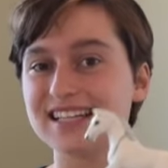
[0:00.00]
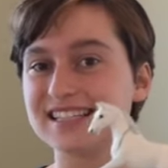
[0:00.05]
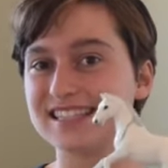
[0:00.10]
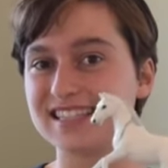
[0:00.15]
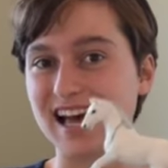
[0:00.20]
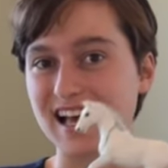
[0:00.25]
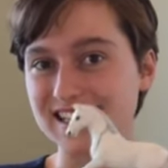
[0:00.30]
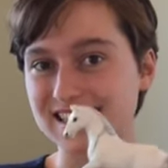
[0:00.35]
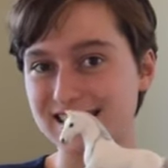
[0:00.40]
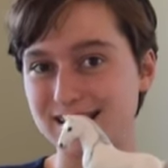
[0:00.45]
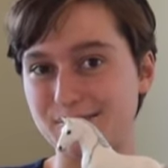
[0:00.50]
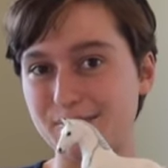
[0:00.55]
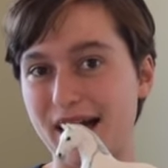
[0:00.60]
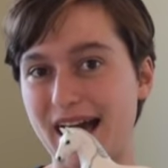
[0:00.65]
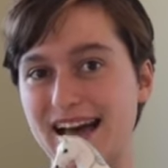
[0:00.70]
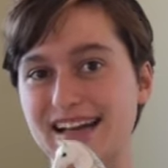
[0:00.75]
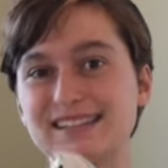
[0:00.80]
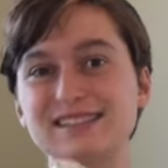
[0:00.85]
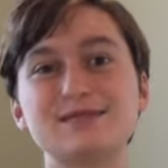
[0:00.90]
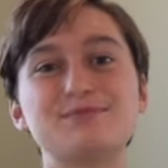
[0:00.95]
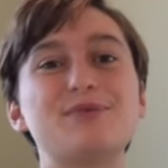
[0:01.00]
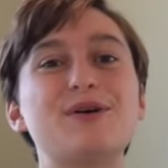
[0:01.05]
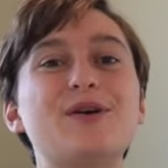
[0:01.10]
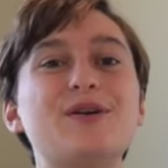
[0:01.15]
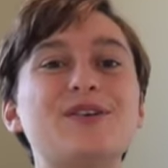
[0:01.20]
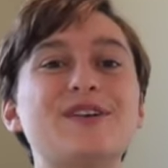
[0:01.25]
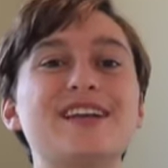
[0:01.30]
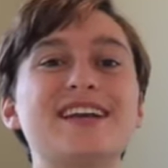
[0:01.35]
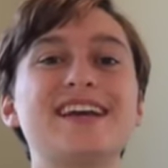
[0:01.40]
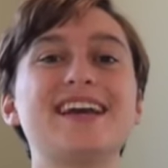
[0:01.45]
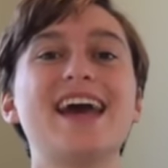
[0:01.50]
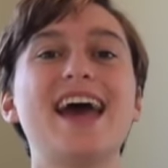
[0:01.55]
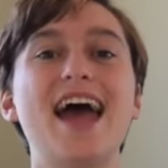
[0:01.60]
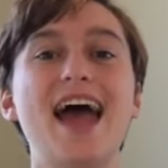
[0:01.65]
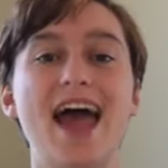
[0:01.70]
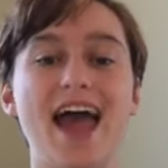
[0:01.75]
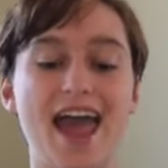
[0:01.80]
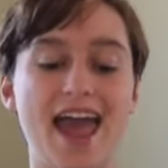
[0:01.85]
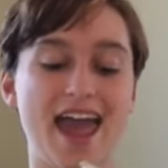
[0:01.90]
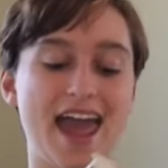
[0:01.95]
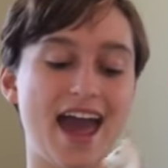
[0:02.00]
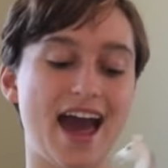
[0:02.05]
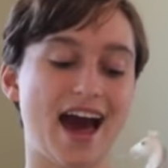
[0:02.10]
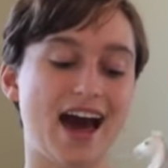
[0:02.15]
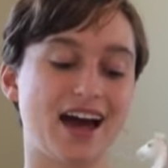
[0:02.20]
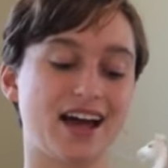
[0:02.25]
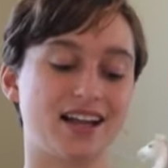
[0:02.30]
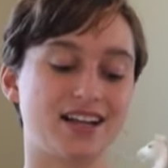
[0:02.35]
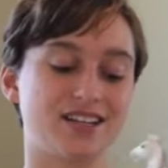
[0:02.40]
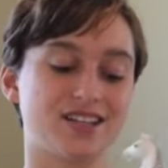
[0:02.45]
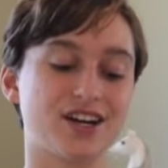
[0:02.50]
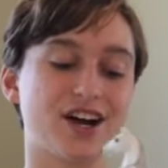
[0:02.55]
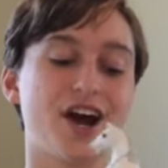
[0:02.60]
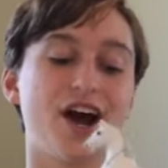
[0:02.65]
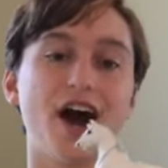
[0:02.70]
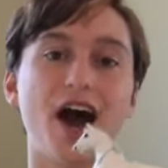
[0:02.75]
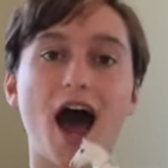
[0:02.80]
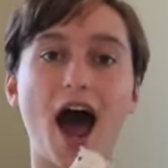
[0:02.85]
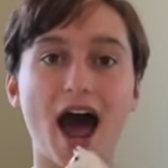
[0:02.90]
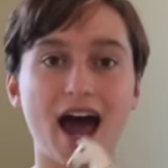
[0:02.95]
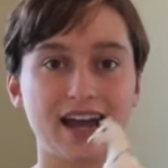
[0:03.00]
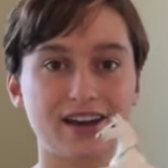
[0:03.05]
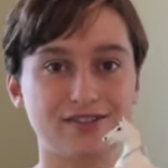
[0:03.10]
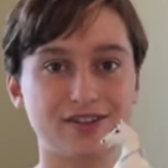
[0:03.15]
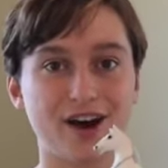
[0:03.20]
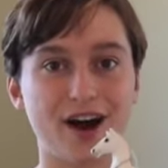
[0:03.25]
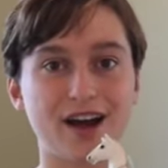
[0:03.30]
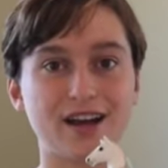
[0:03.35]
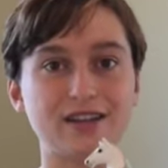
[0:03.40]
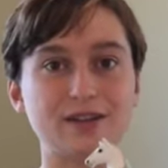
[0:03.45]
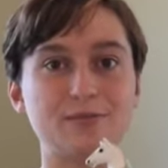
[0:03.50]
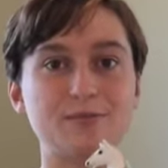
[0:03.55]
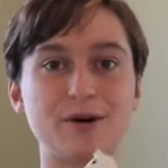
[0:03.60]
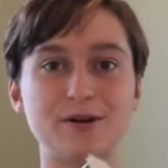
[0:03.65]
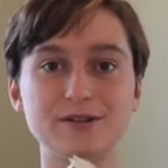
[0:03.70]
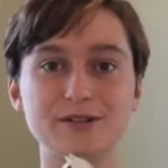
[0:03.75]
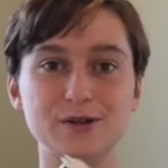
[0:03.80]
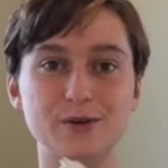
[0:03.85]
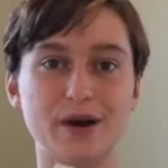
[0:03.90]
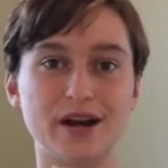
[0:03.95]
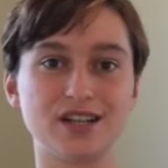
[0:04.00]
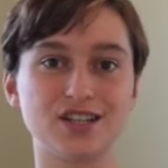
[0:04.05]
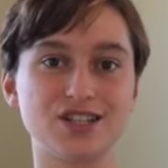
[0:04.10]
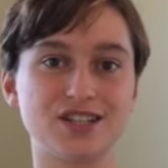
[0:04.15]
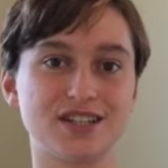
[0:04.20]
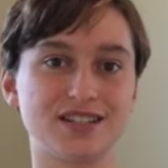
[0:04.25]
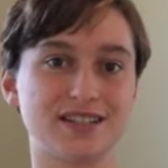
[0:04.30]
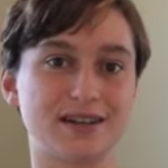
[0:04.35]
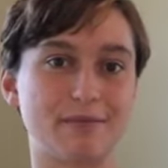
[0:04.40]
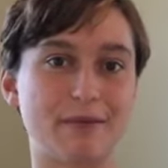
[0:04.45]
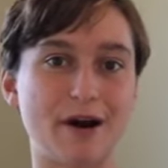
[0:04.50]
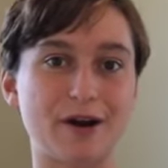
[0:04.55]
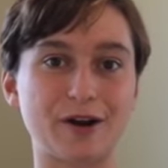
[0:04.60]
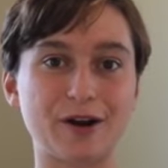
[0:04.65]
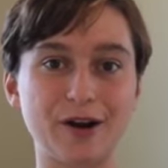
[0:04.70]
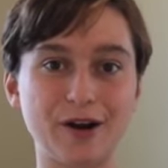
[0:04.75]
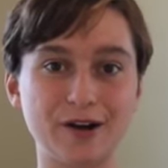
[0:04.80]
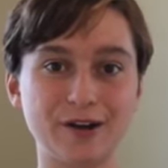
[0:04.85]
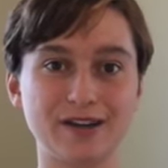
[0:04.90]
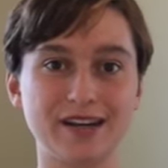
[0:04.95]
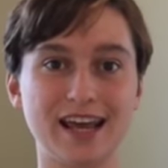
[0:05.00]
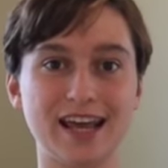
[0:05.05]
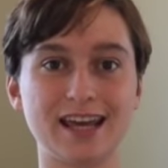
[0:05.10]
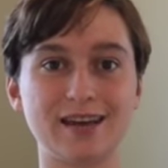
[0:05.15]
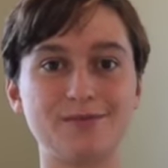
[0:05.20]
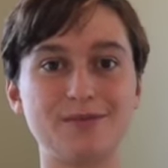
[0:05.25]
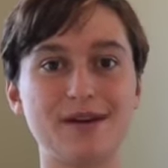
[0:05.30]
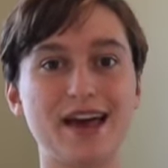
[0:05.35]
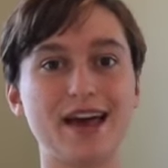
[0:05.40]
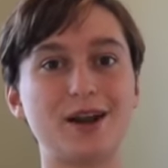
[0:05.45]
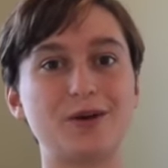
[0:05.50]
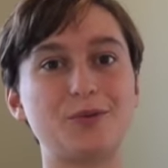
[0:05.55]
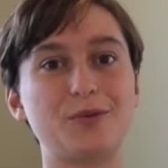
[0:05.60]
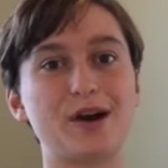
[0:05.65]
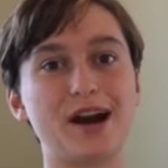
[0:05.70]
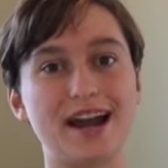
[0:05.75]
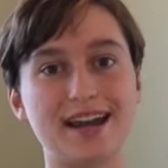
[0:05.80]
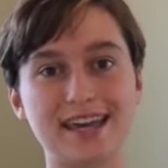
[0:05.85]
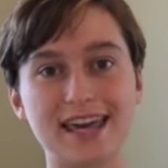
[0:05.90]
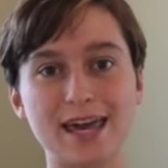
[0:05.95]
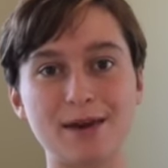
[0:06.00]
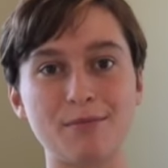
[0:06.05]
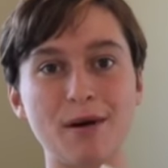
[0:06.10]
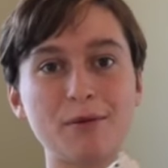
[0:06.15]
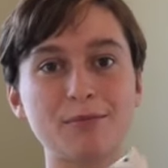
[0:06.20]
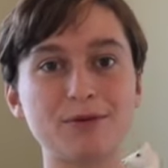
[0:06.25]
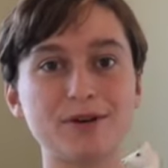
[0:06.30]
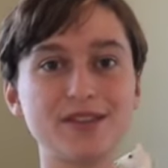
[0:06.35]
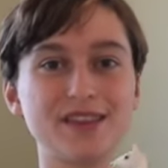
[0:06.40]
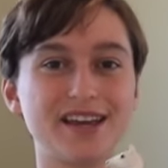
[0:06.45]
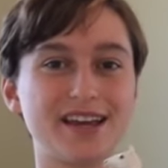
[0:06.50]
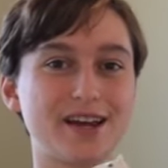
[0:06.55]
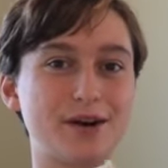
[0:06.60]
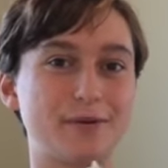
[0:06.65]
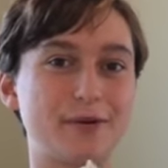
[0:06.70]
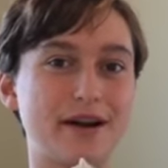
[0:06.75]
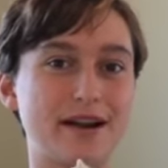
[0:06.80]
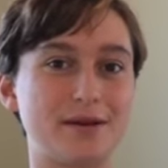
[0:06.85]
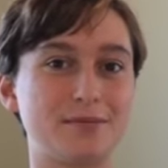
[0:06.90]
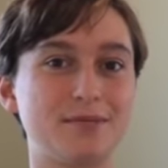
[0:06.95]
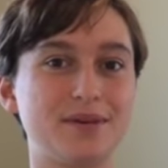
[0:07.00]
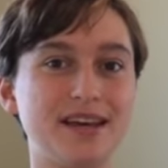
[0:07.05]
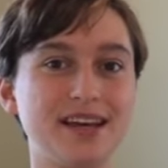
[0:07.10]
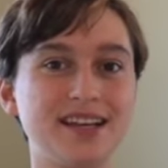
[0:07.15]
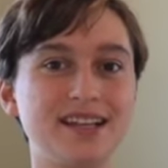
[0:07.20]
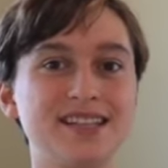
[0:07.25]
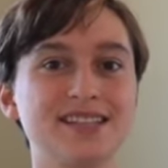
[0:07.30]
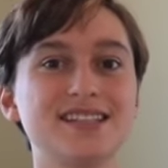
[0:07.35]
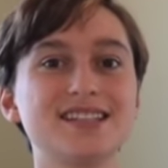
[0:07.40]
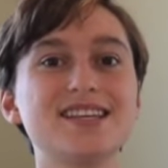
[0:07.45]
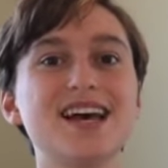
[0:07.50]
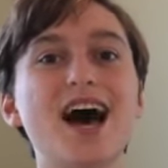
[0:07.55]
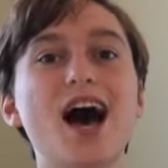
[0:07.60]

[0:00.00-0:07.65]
sassy pants pony, and I've gotten the most questions about her name and where I came up with it and what it means.